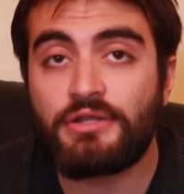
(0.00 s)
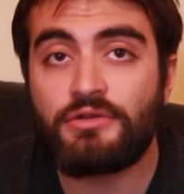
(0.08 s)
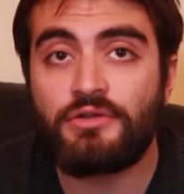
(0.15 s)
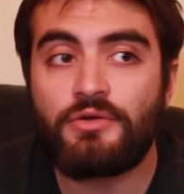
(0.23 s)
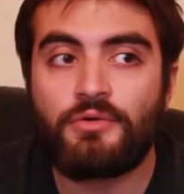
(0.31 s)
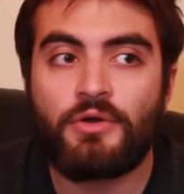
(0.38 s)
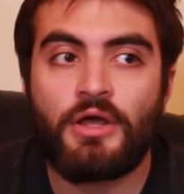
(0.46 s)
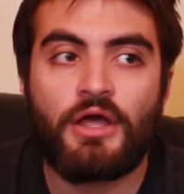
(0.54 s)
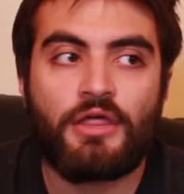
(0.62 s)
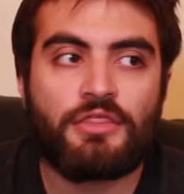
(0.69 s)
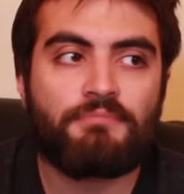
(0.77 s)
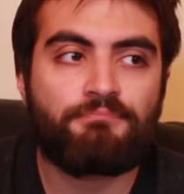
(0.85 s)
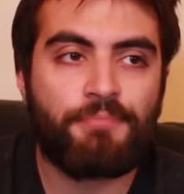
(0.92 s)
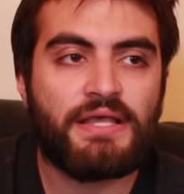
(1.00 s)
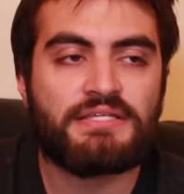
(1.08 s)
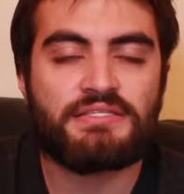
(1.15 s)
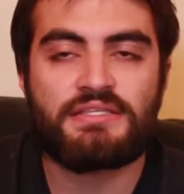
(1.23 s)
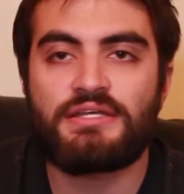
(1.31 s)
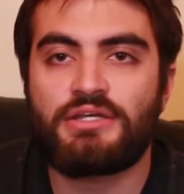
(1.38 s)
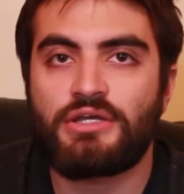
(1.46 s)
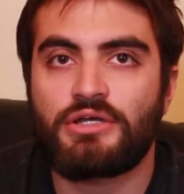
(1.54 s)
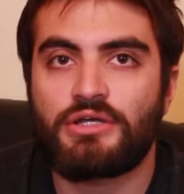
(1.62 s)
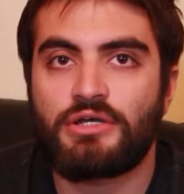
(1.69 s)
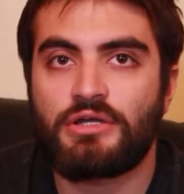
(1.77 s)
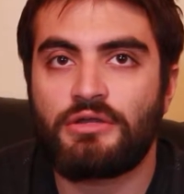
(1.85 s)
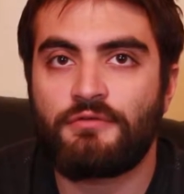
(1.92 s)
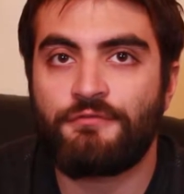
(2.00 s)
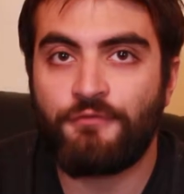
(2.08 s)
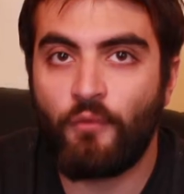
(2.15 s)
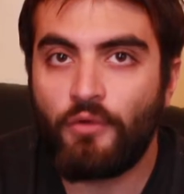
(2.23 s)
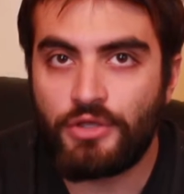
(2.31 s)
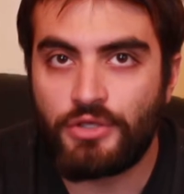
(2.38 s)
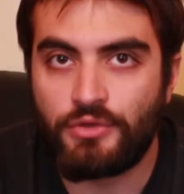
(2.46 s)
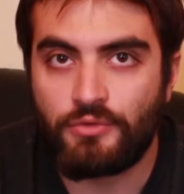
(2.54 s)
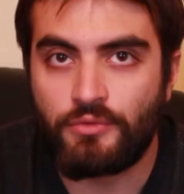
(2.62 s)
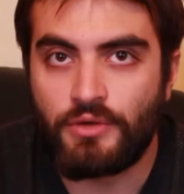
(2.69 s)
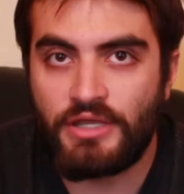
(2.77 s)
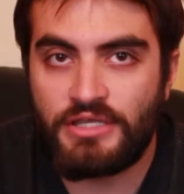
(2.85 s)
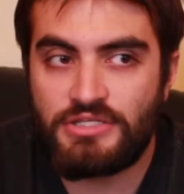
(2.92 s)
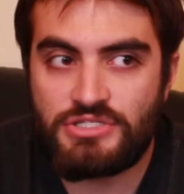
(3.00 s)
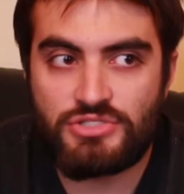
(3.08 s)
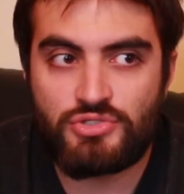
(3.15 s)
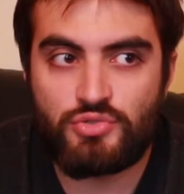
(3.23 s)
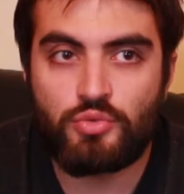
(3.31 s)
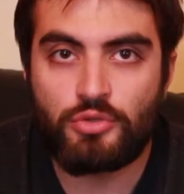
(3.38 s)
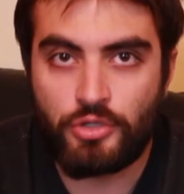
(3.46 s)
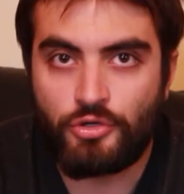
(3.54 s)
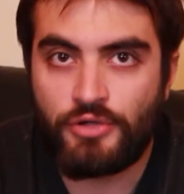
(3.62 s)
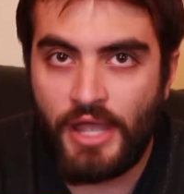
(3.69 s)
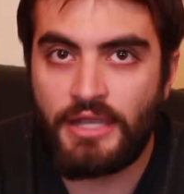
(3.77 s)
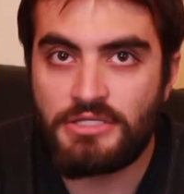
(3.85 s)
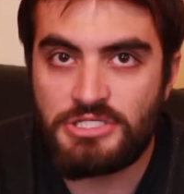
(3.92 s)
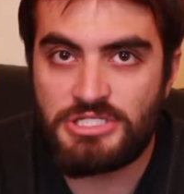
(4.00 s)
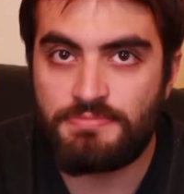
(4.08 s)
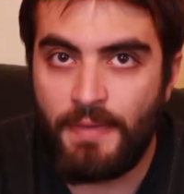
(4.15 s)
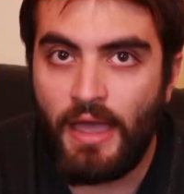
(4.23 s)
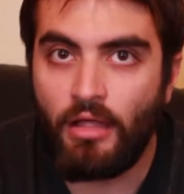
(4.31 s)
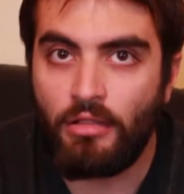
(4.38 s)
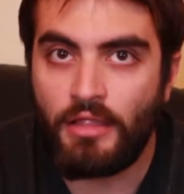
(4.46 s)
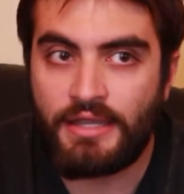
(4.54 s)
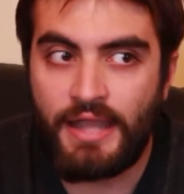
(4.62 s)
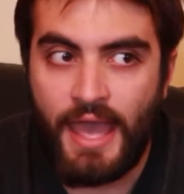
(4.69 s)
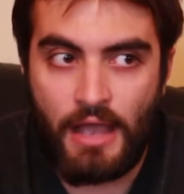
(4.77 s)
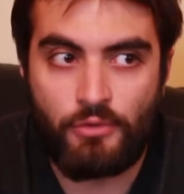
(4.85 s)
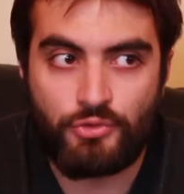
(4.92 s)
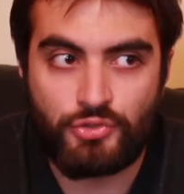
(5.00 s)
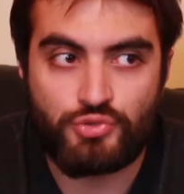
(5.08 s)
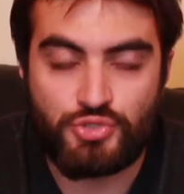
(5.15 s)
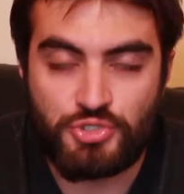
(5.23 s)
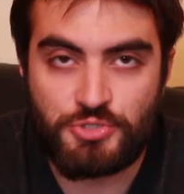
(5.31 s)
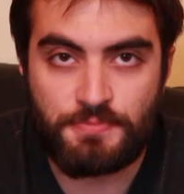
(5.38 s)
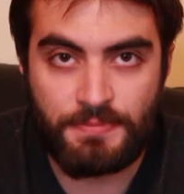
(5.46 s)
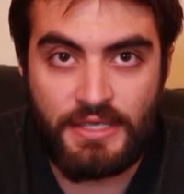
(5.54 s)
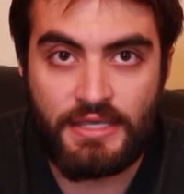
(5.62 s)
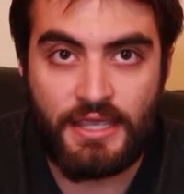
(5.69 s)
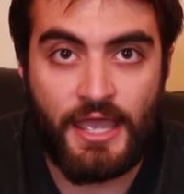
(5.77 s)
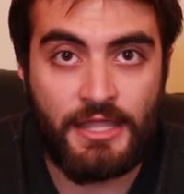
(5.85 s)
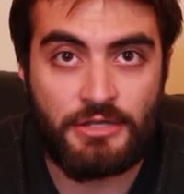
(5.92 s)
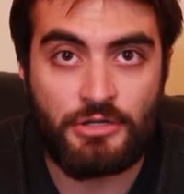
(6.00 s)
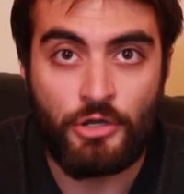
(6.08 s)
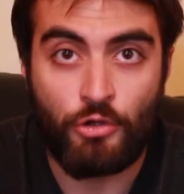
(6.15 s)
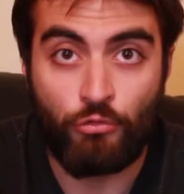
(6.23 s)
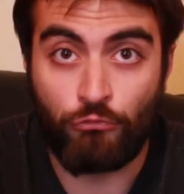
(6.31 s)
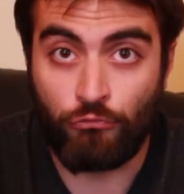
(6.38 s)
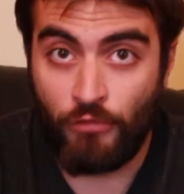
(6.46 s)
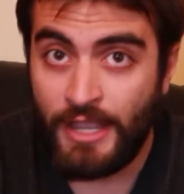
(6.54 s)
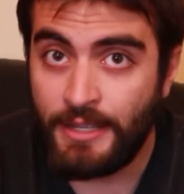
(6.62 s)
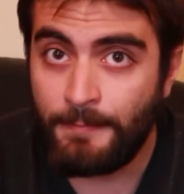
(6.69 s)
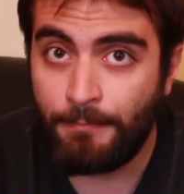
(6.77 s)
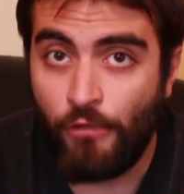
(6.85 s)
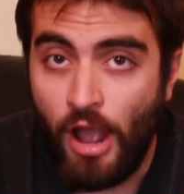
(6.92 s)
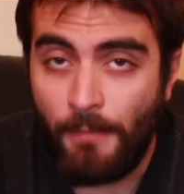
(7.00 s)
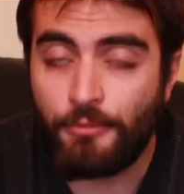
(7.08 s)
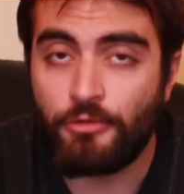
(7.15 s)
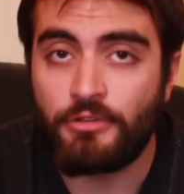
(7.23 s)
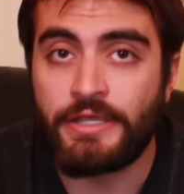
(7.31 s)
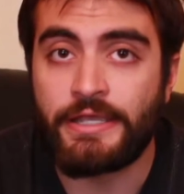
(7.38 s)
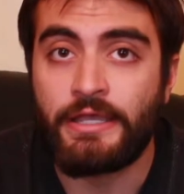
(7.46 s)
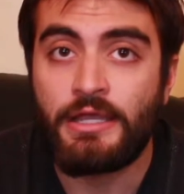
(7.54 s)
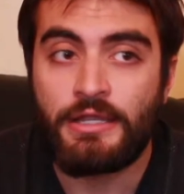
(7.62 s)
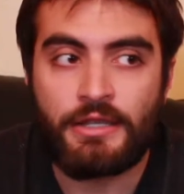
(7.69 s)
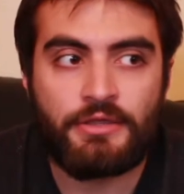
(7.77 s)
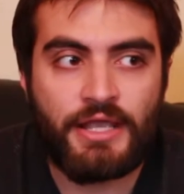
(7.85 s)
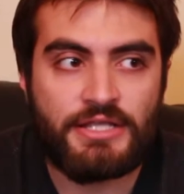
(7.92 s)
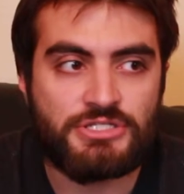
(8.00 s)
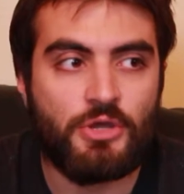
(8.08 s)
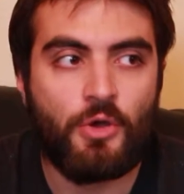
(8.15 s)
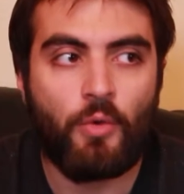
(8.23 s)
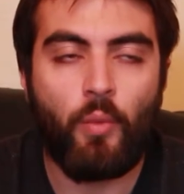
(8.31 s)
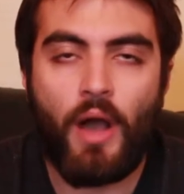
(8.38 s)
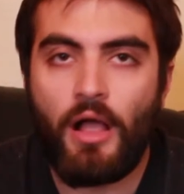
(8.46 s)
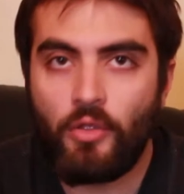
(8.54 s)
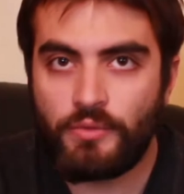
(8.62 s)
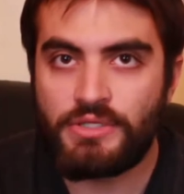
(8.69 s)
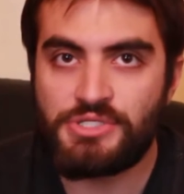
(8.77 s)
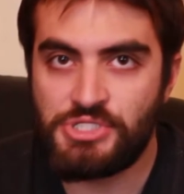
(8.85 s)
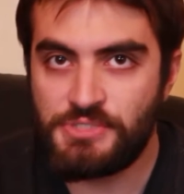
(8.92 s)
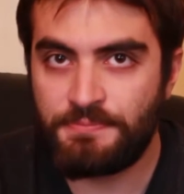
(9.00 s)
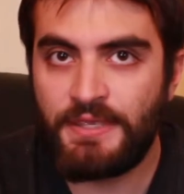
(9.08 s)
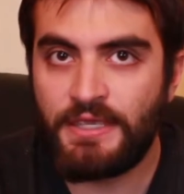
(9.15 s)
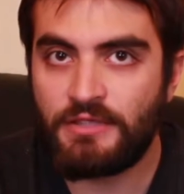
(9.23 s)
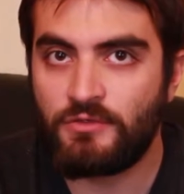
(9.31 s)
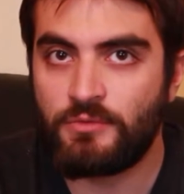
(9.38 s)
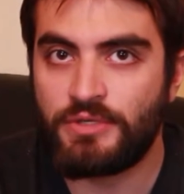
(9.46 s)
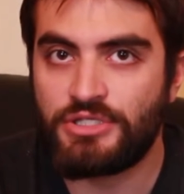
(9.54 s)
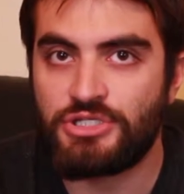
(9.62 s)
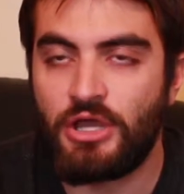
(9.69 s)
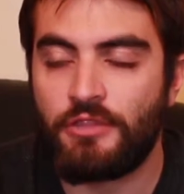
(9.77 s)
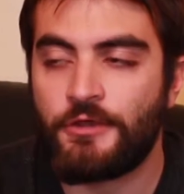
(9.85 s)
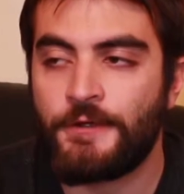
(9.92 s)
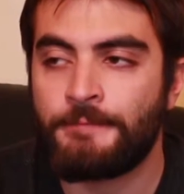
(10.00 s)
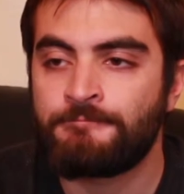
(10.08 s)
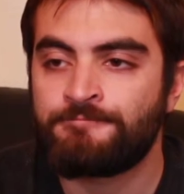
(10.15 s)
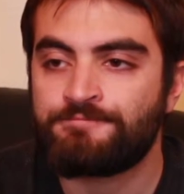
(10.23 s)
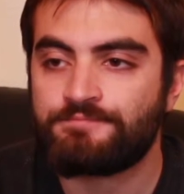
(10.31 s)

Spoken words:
to do, the best thing for you is to learn how to spell and how to speak and write properly. Now, yes, while we speak to each other,